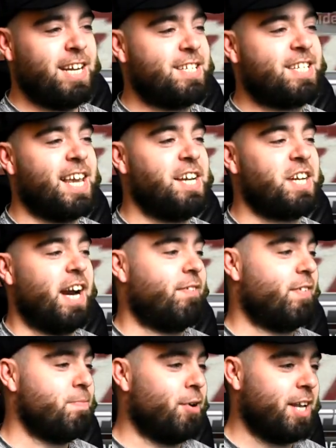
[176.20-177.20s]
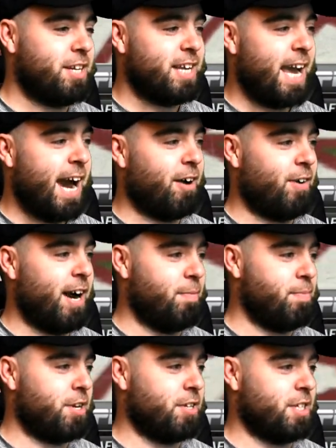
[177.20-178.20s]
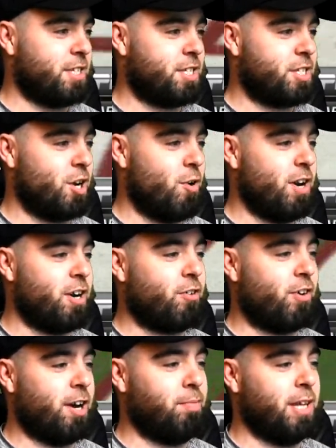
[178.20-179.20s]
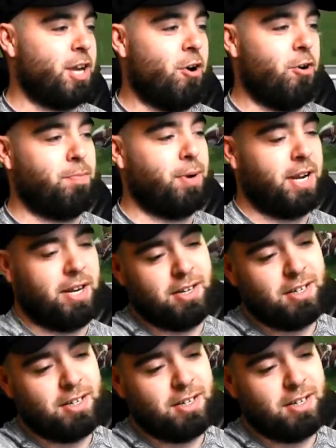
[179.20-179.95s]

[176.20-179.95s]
I just teach everybody to outroute because it's so incredibly OP.